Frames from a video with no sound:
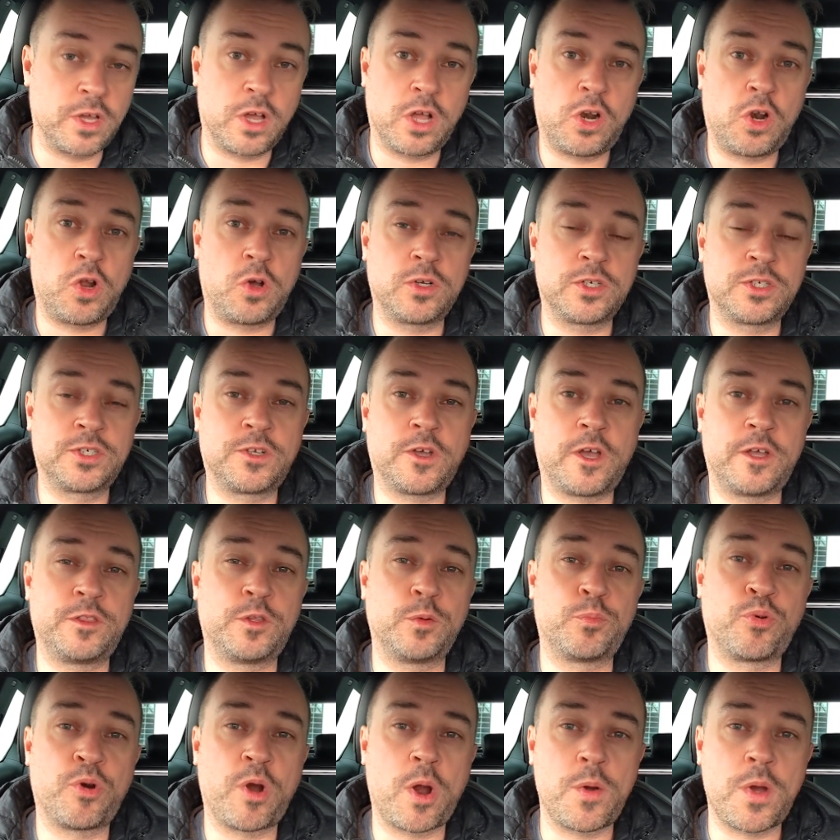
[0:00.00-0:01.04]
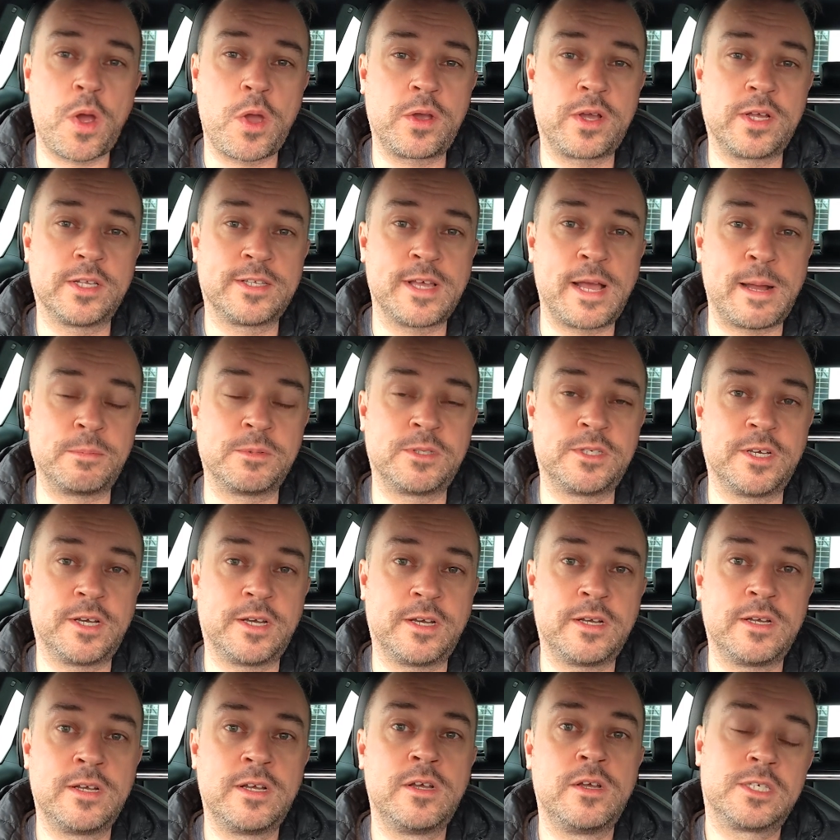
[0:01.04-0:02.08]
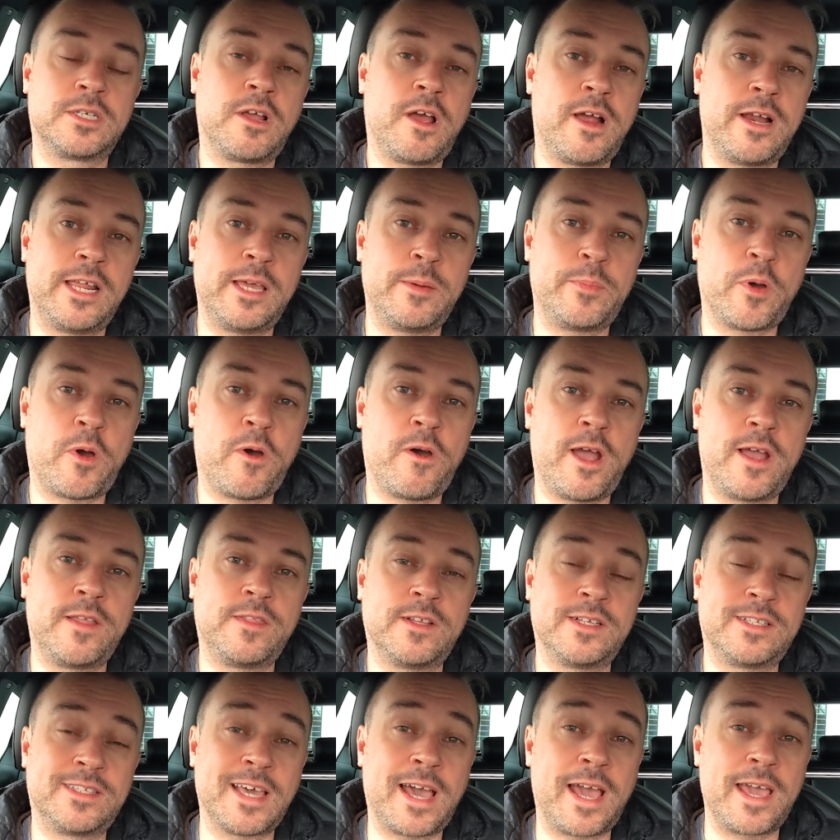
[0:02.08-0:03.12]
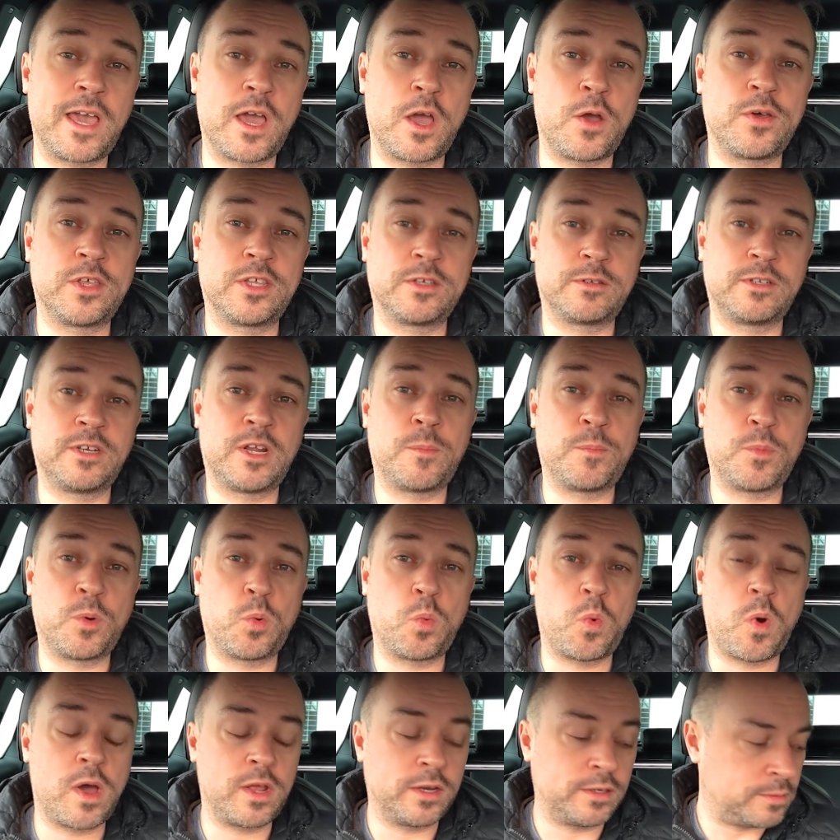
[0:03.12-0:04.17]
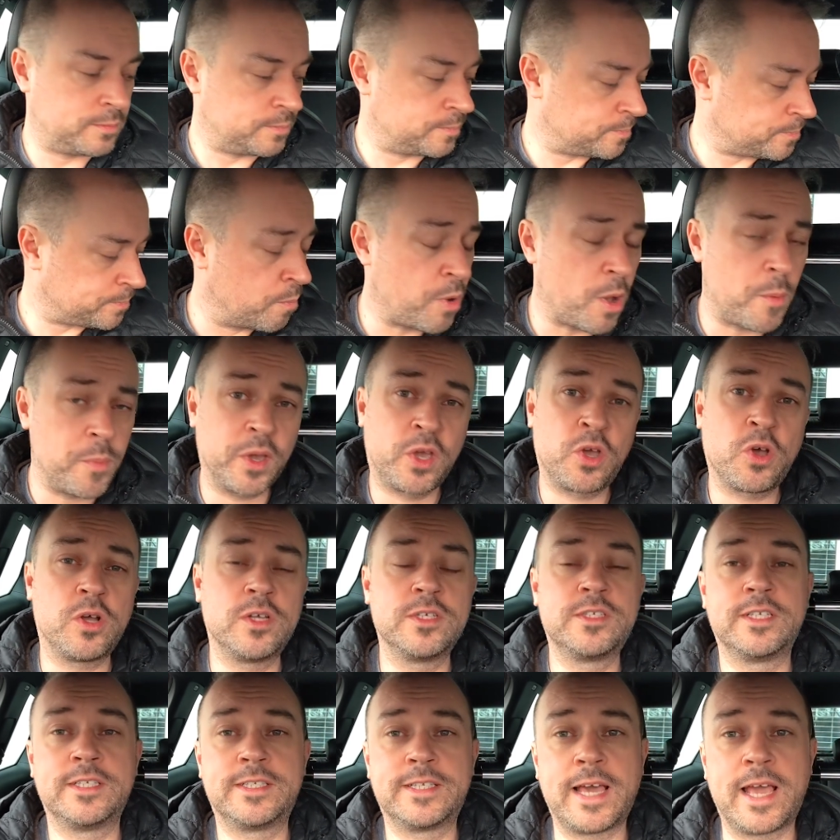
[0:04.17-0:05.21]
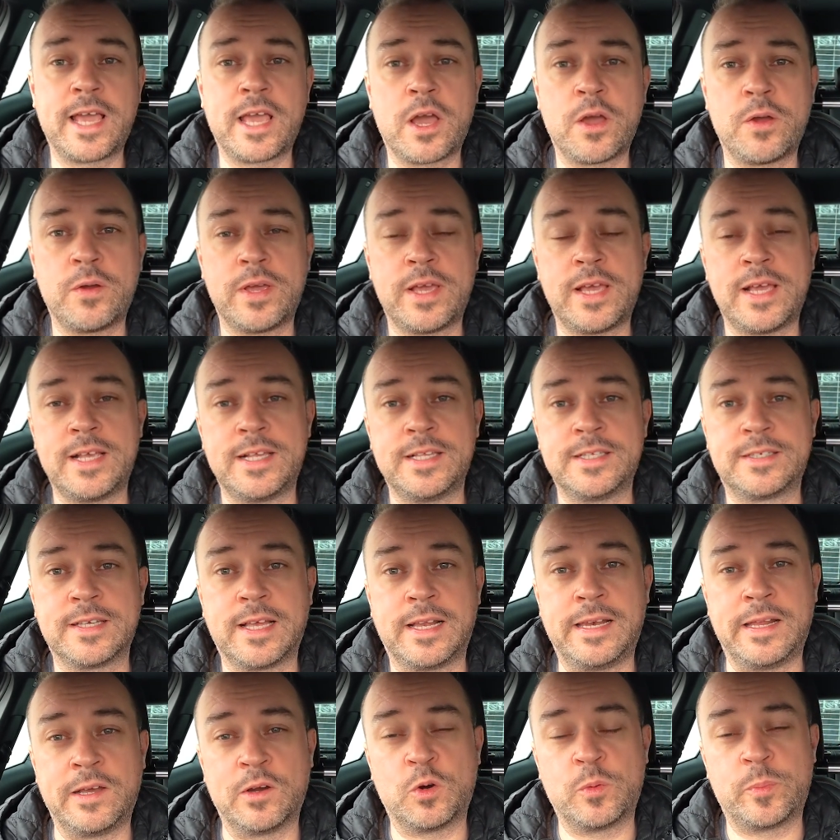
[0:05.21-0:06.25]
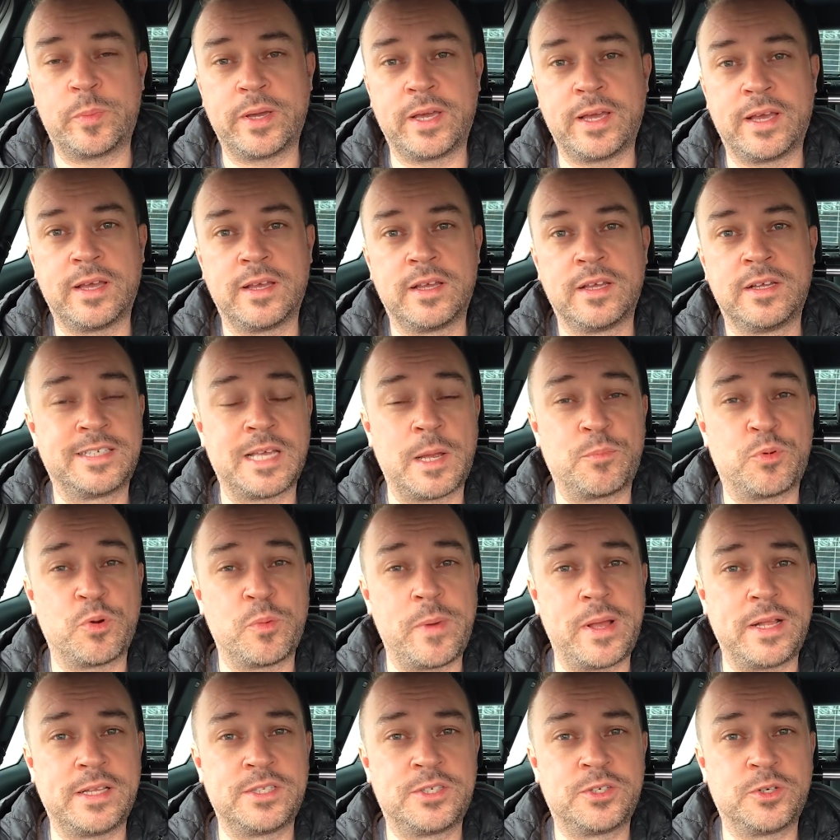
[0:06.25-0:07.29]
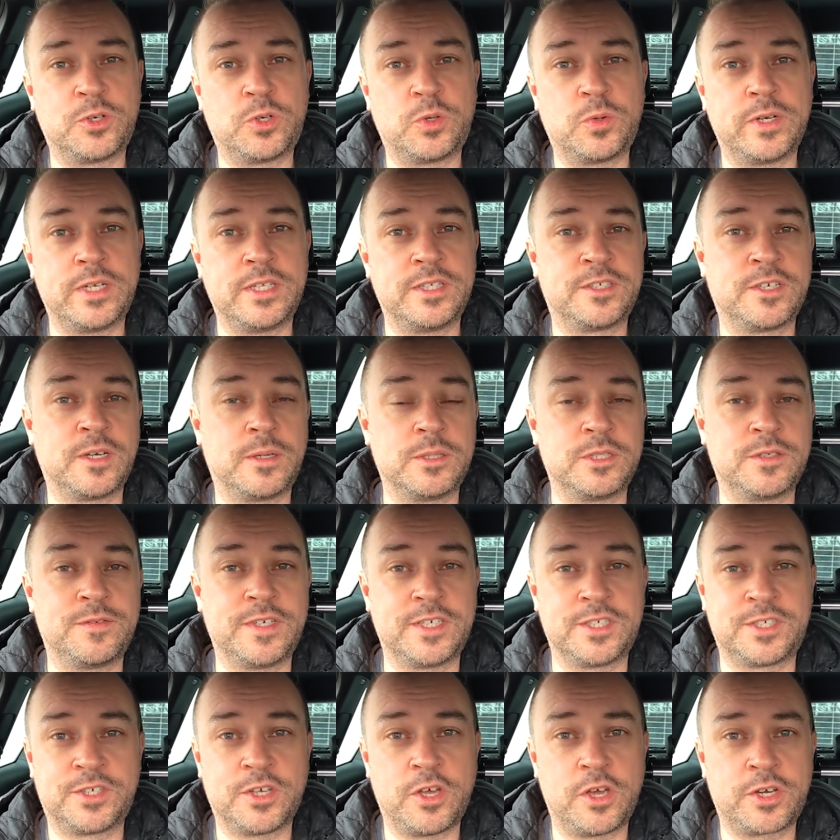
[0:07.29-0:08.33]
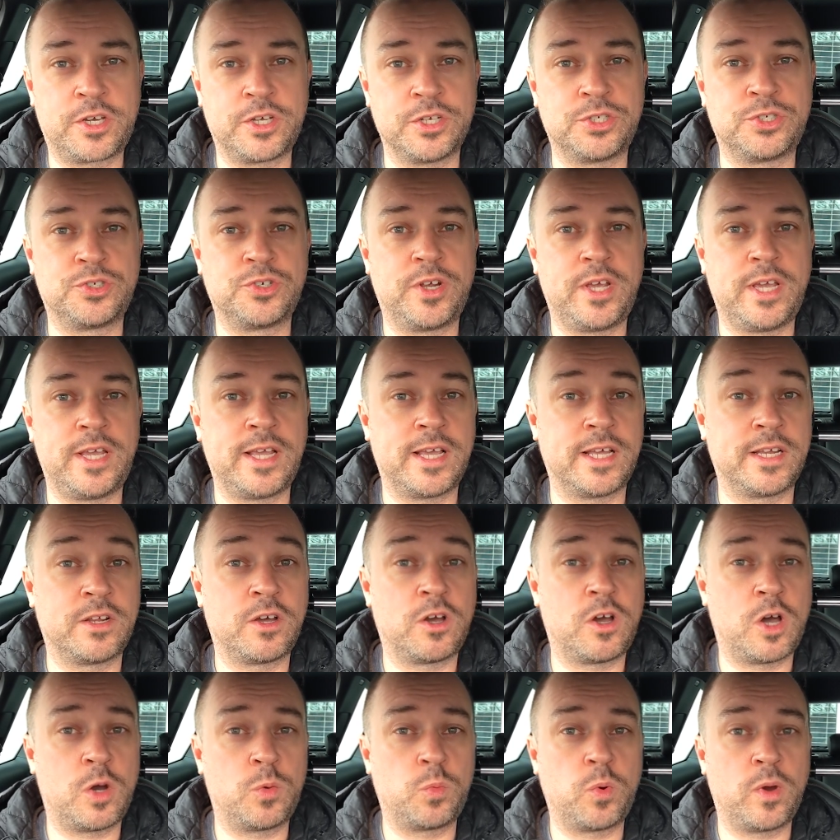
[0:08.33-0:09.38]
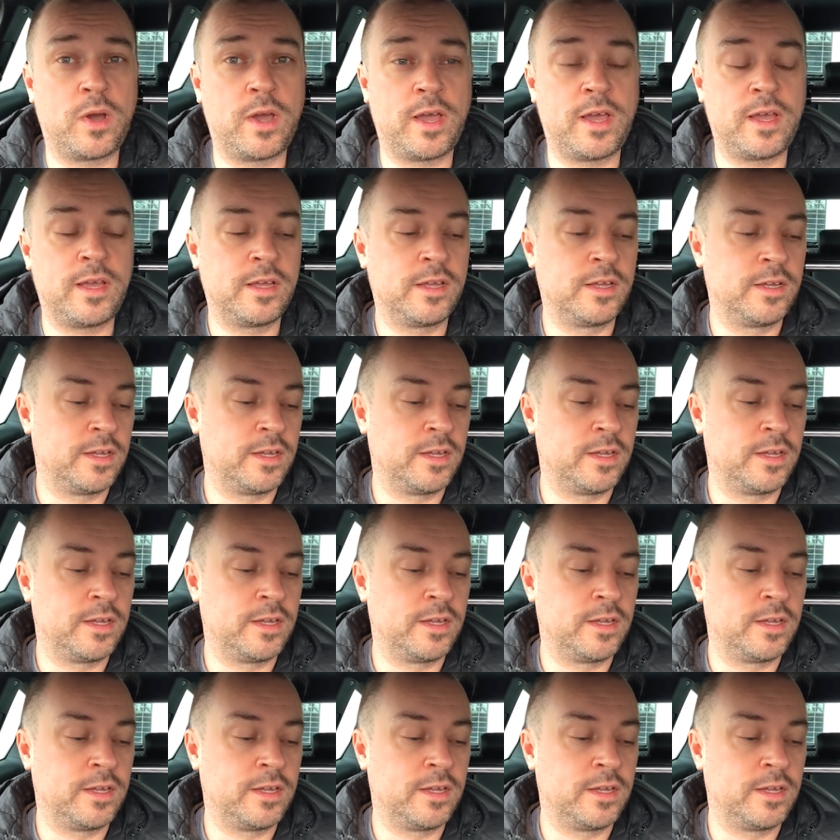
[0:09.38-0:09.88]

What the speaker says: alongside the Pro Oak adapter, slightly behind the DAYO at number 1, but because the DAYO is a little bit temperamental in terms of its circuitry and hardware,